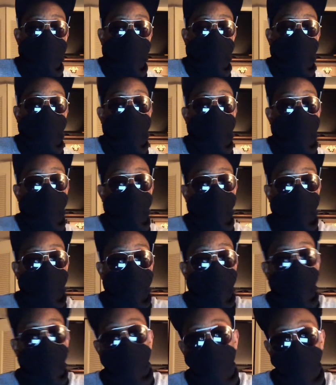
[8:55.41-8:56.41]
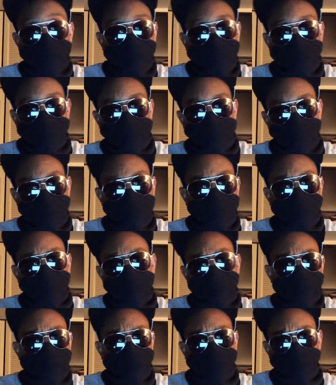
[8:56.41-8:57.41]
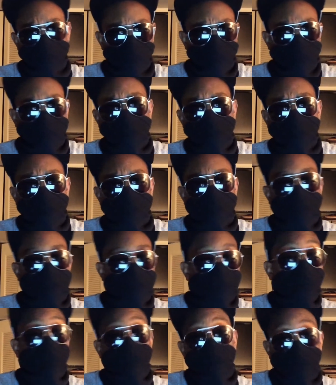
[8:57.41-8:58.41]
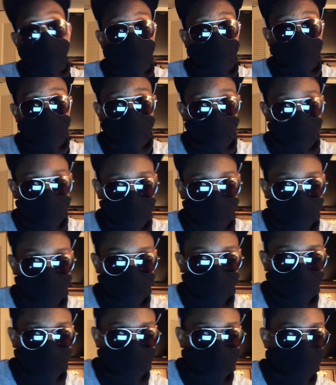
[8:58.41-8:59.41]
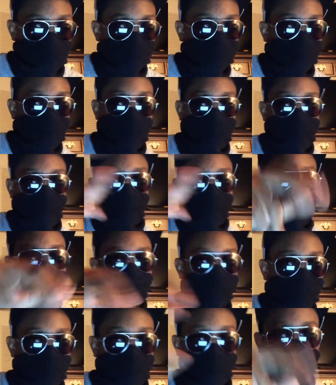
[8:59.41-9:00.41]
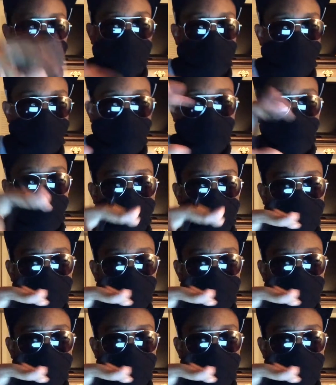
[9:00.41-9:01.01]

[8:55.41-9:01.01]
like a mythological creature, a Dalhan. I'll probably put a picture up somewhere.